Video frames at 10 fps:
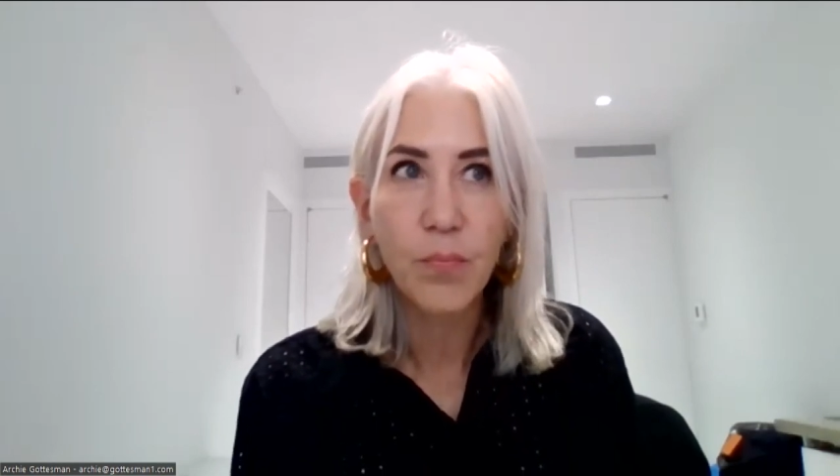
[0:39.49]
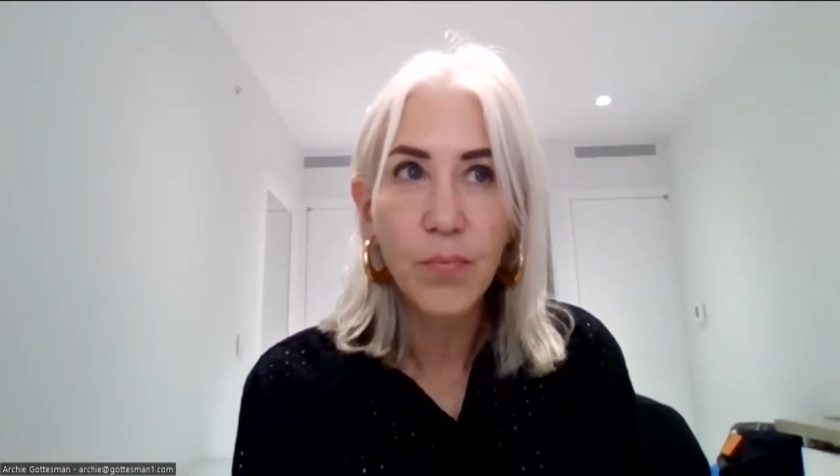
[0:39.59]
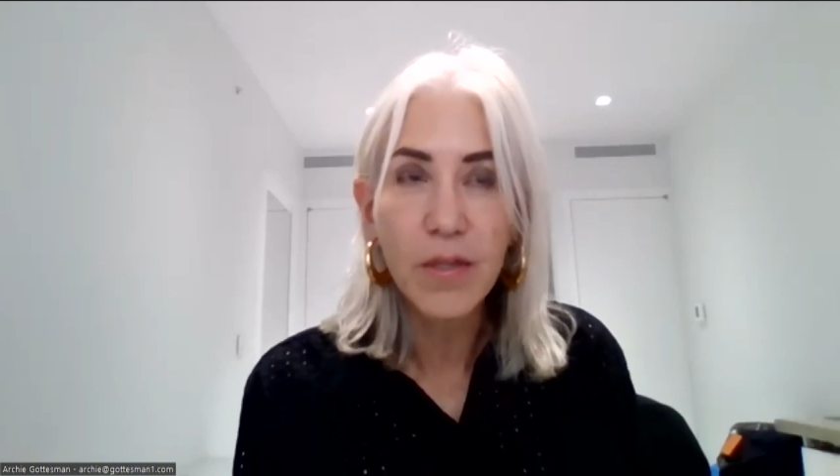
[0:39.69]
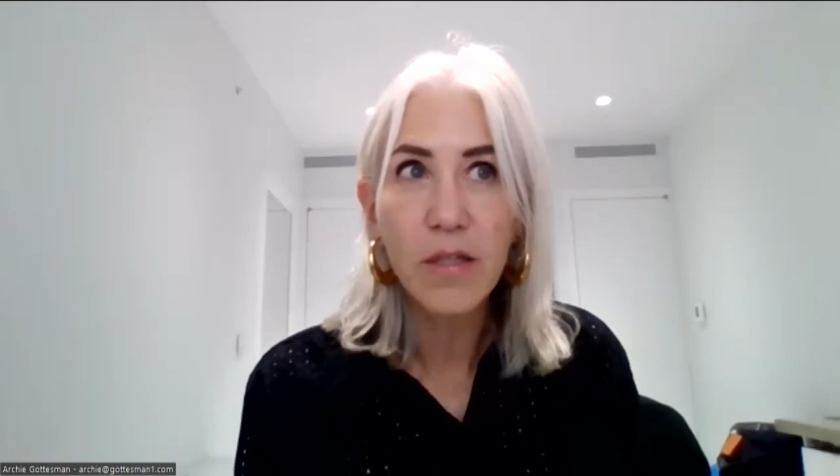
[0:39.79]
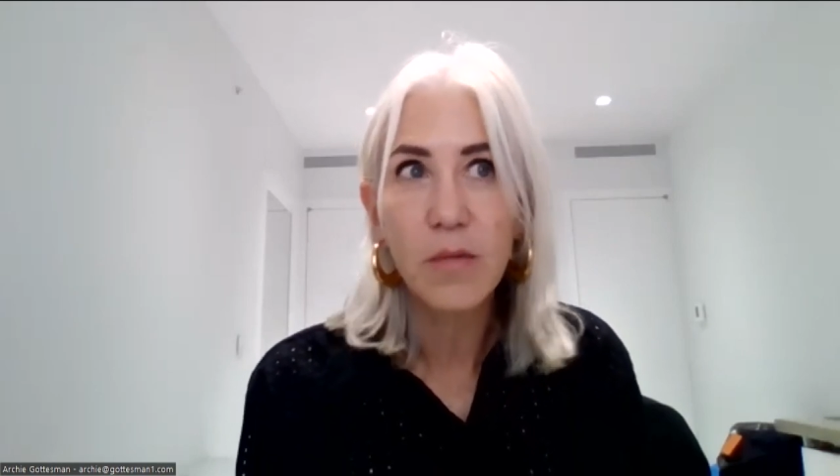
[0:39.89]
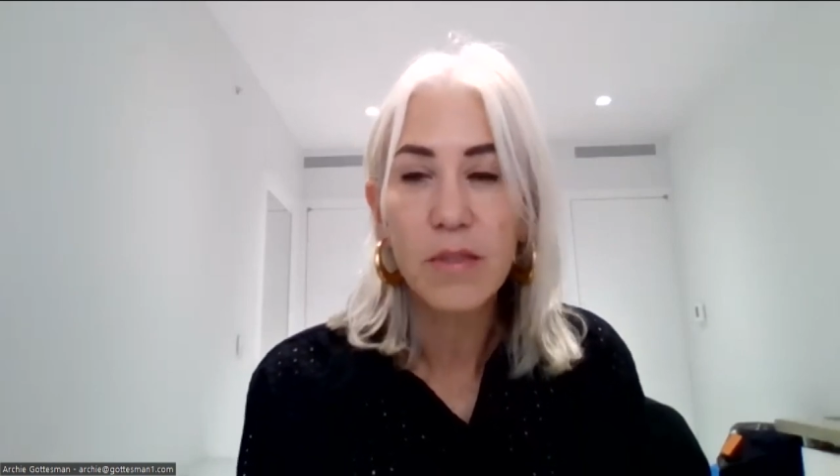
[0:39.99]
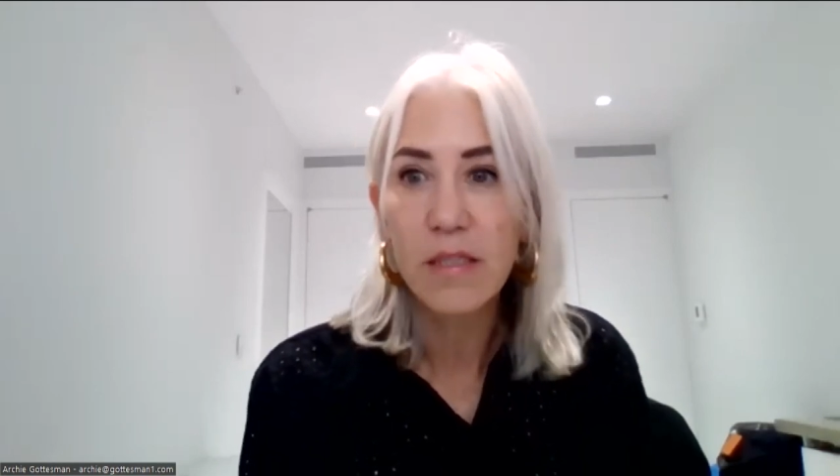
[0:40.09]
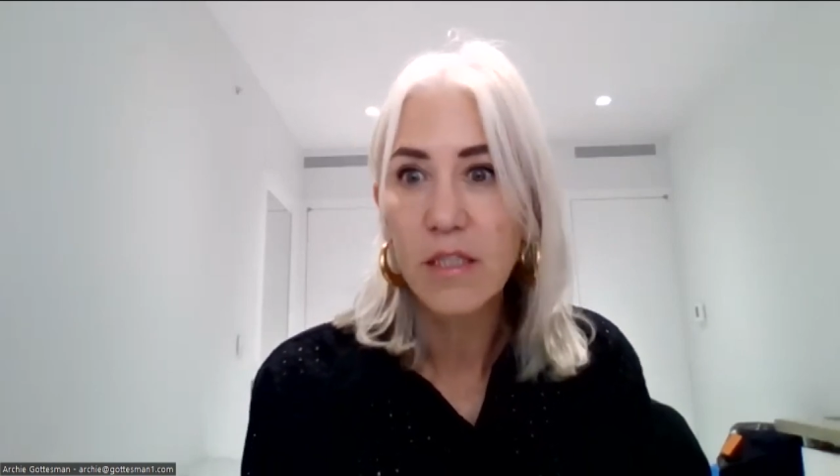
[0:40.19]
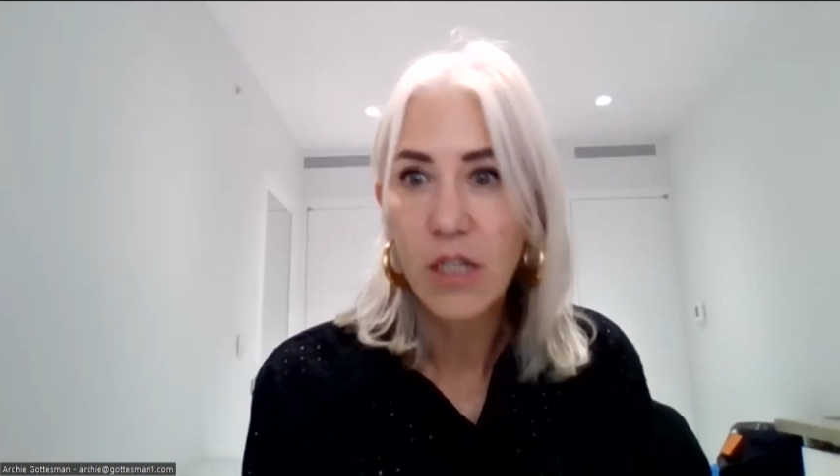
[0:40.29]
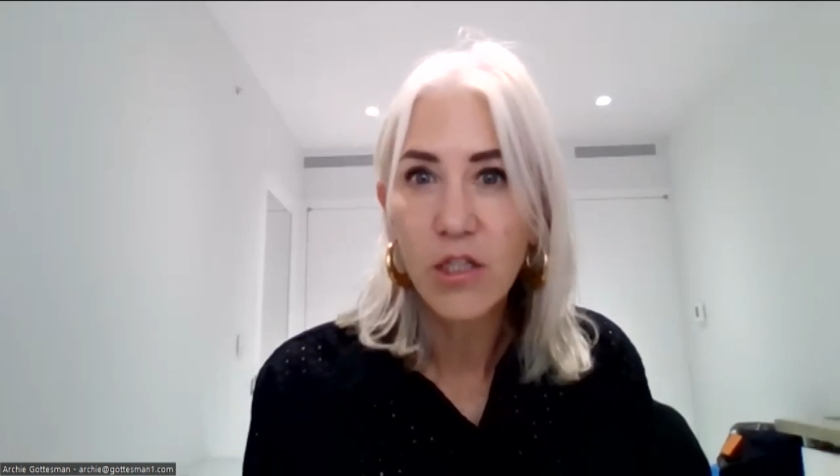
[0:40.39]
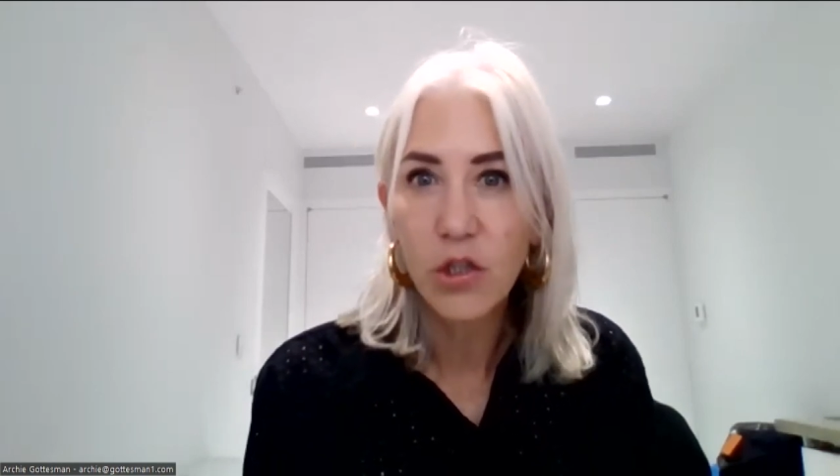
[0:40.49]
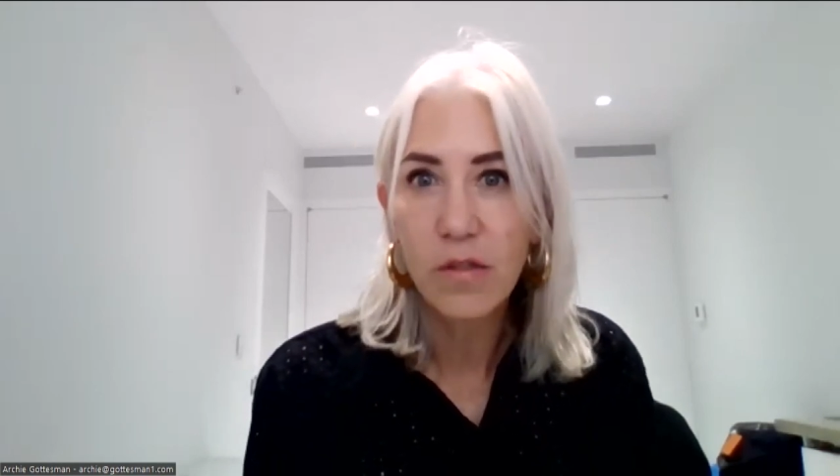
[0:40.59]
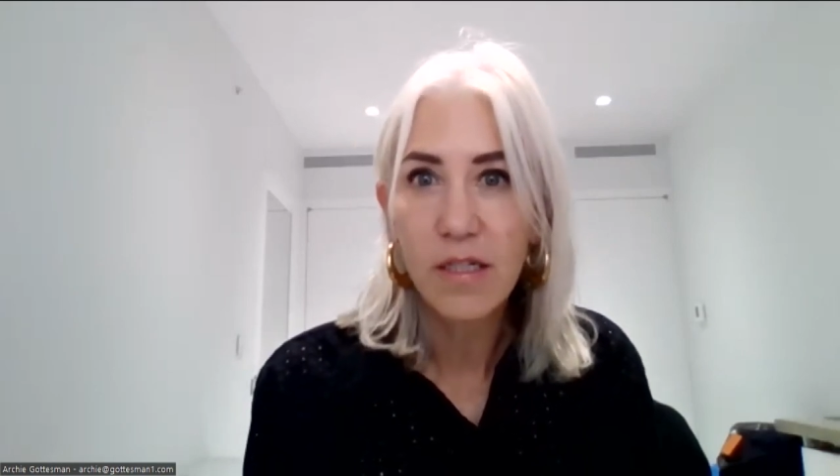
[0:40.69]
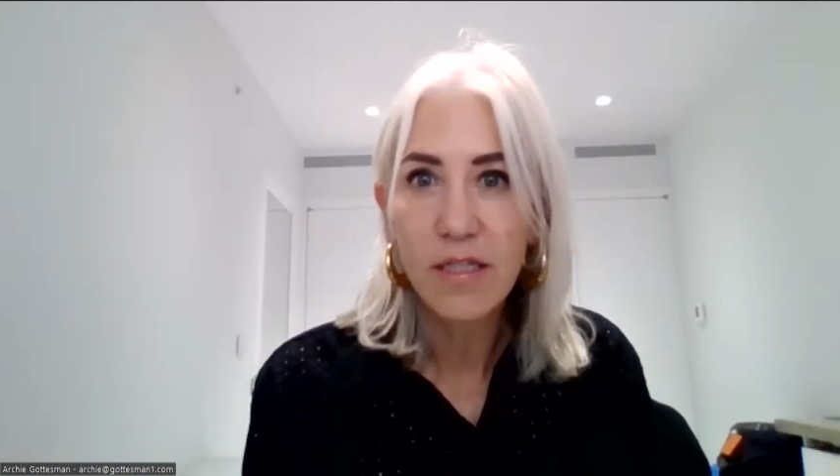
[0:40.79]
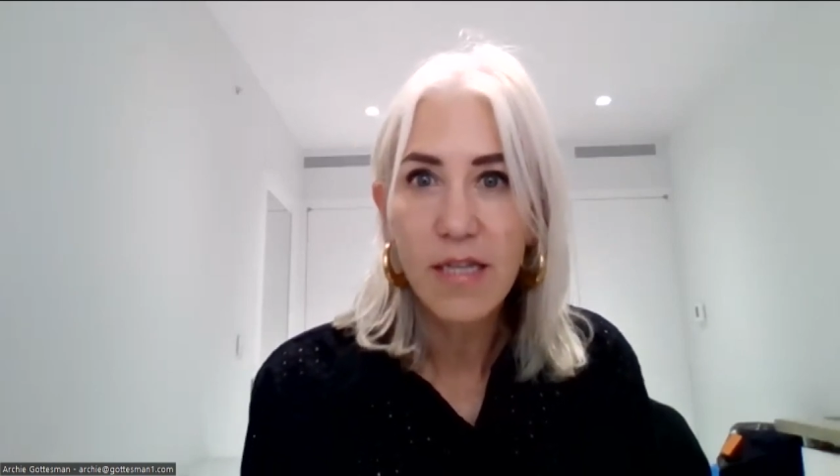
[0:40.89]
really, really
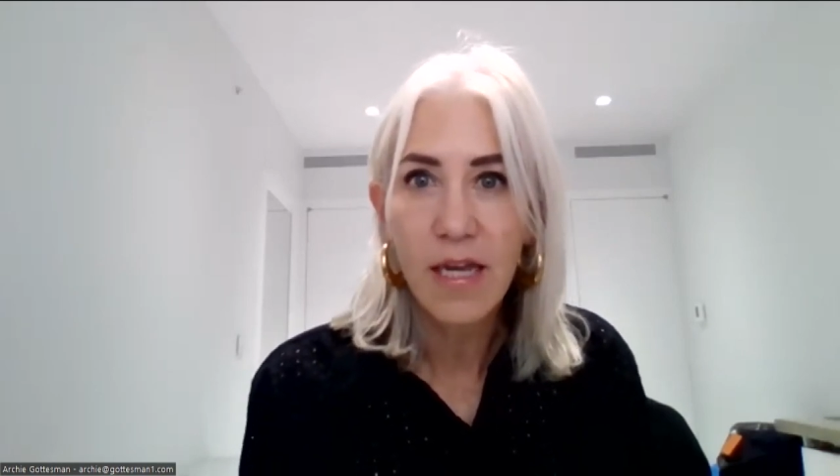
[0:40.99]
dangerous.